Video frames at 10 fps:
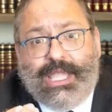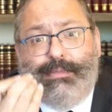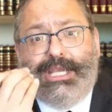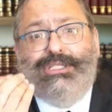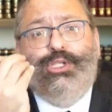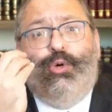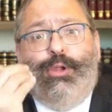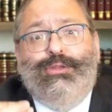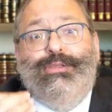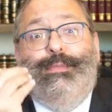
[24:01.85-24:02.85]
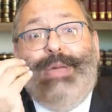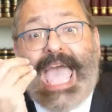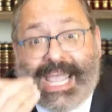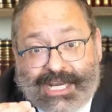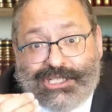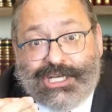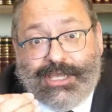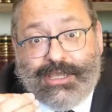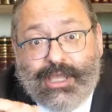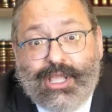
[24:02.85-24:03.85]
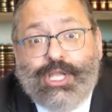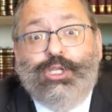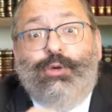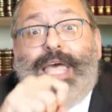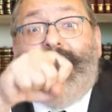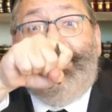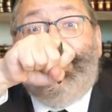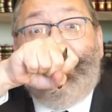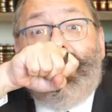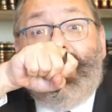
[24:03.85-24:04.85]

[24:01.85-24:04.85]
They may just alter the packaging so that